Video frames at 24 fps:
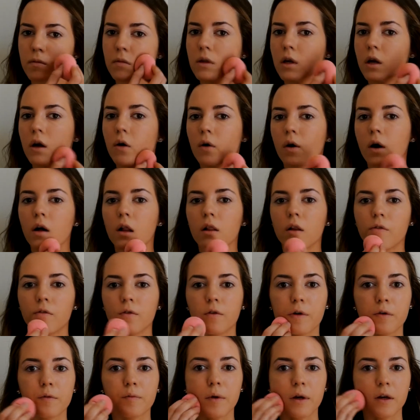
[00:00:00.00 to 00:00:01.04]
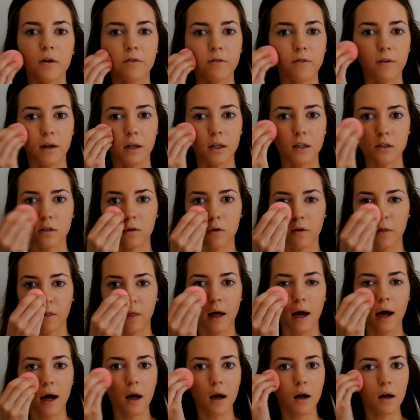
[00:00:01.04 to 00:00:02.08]
go all over my face with
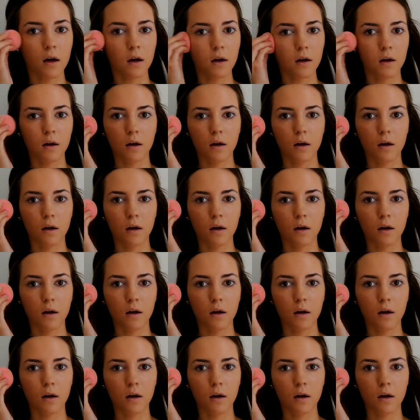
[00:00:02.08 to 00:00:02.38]
that